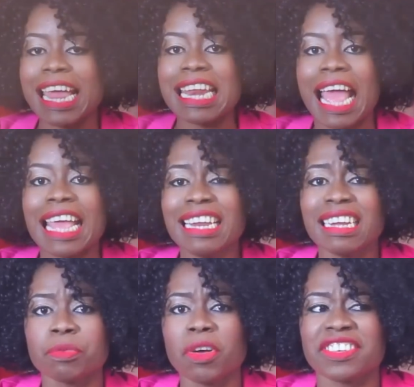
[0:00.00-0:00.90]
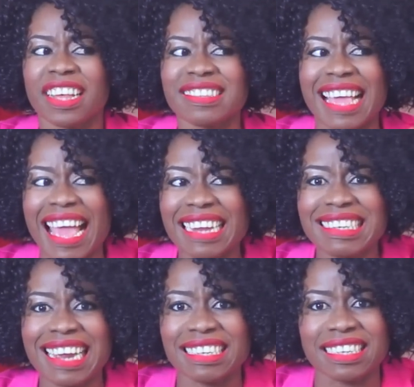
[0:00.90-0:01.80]
and in as much as they
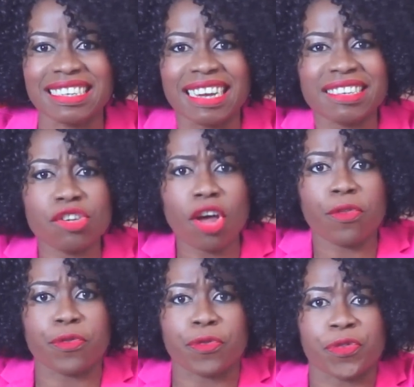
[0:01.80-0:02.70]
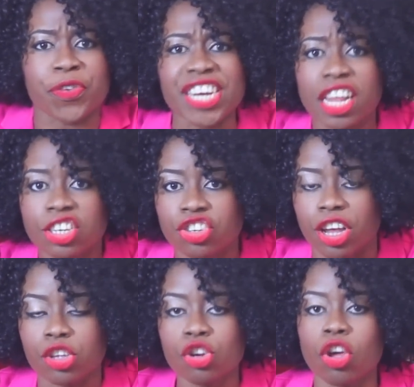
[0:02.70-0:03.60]
ended, they did not finish
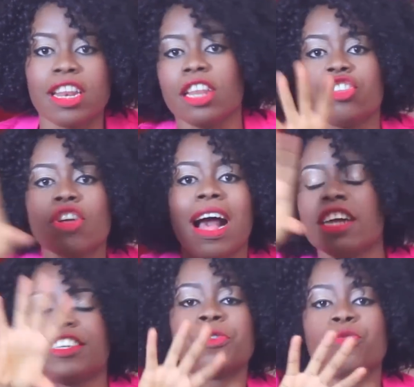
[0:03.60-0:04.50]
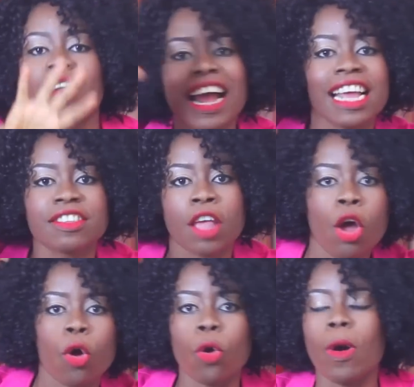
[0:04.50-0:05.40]
it. You know how they write,
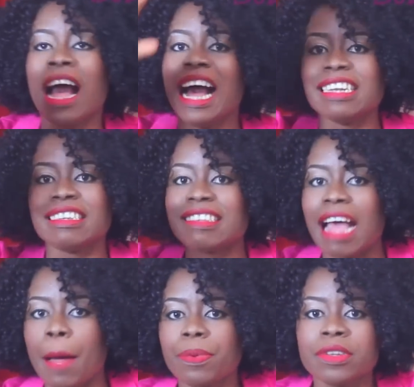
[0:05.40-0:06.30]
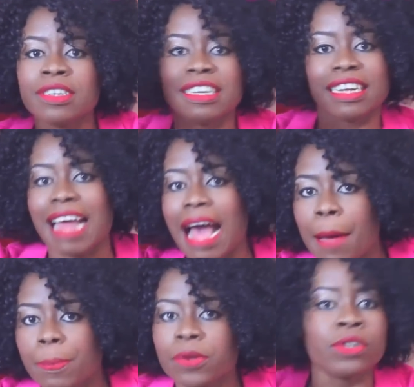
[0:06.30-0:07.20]
oh, and this happened, and that
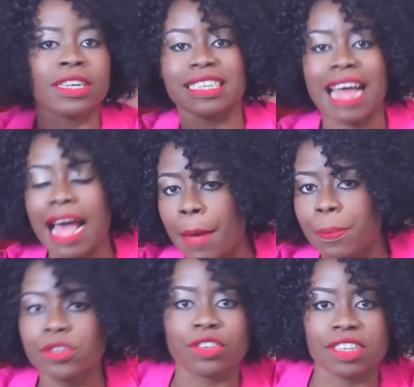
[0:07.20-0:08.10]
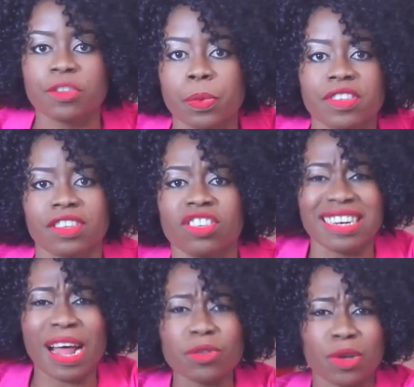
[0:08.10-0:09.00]
happened, and that happened to this person. You
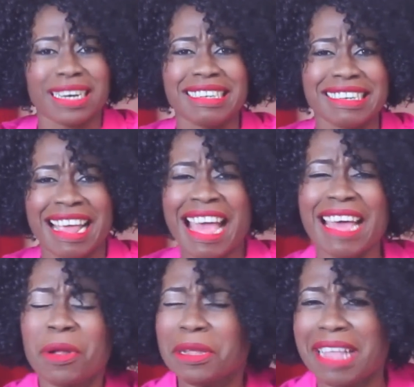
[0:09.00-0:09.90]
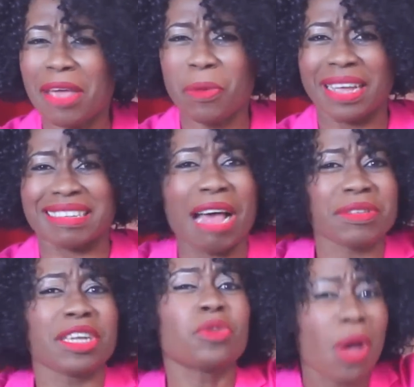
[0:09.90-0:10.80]
know, that was what they did. And I was like, wait,
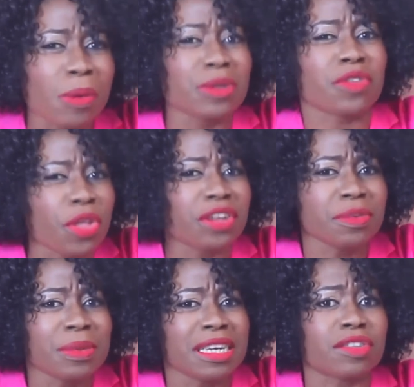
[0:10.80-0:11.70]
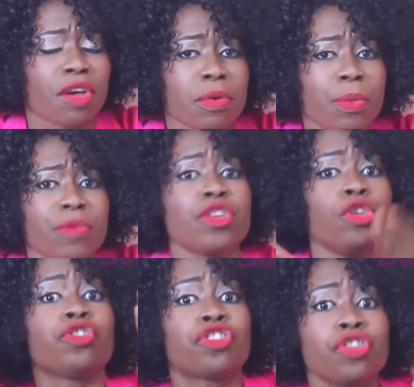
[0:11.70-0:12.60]
after 2 hours 30 minutes of the movie,
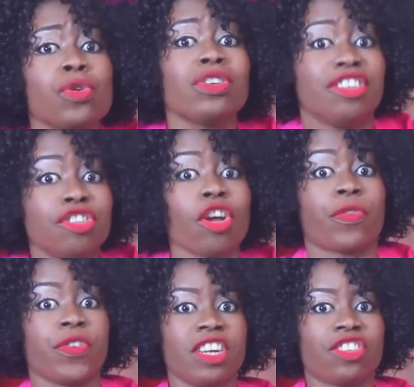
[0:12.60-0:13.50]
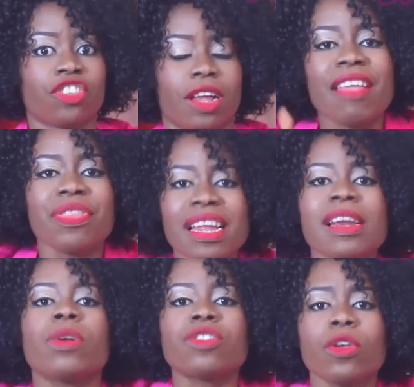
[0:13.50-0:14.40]
you still did not finish it. And then
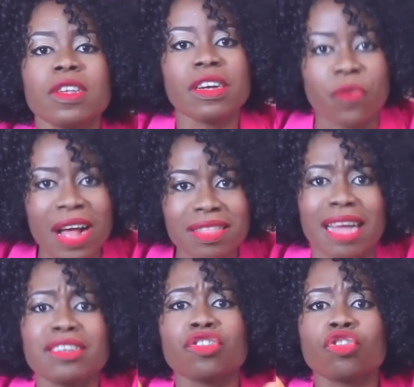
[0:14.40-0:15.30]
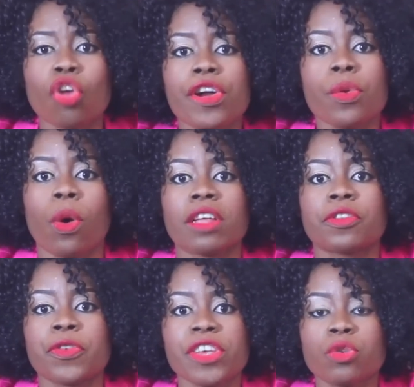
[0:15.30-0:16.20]
there was also the fact that the story
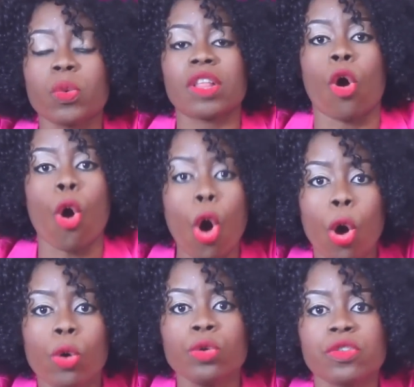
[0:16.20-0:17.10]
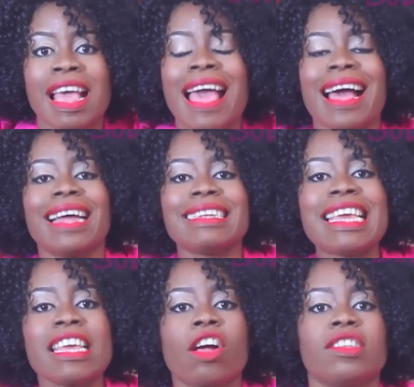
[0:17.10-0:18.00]
was filled with holes
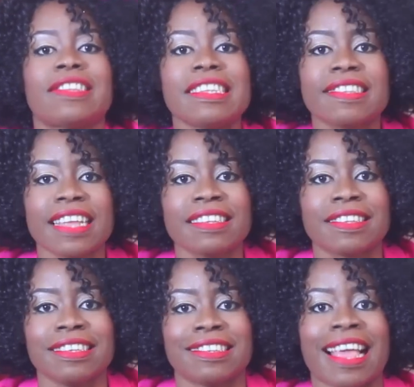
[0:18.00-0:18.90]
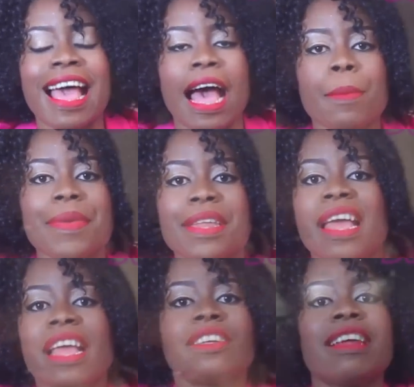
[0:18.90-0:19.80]
and inconsistencies. I
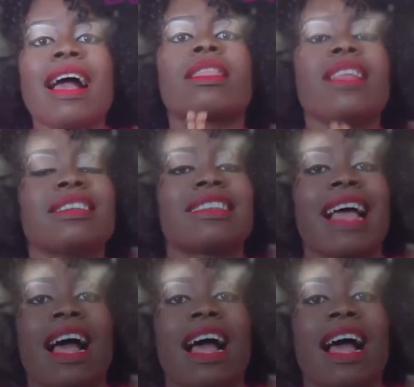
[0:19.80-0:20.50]
mean, there are things